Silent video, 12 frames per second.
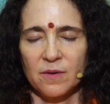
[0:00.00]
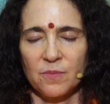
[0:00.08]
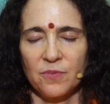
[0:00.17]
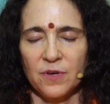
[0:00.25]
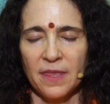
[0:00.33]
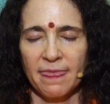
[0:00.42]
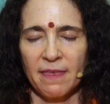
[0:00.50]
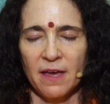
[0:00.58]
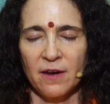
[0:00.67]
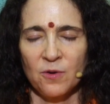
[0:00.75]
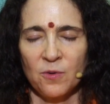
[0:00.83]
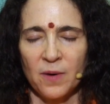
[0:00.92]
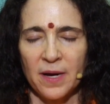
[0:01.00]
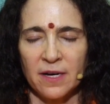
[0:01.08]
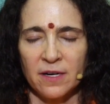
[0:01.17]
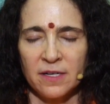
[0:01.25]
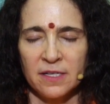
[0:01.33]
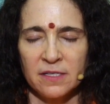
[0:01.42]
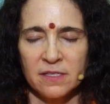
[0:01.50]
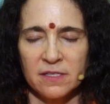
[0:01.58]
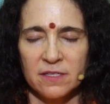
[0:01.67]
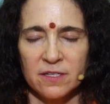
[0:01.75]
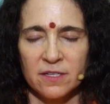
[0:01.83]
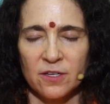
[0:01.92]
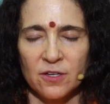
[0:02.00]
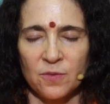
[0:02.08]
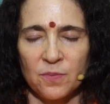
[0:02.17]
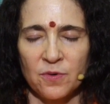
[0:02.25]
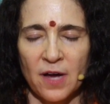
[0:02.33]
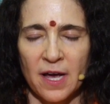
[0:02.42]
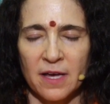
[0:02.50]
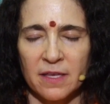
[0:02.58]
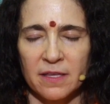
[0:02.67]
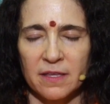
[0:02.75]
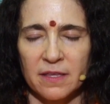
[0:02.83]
Bring that awareness to your breath,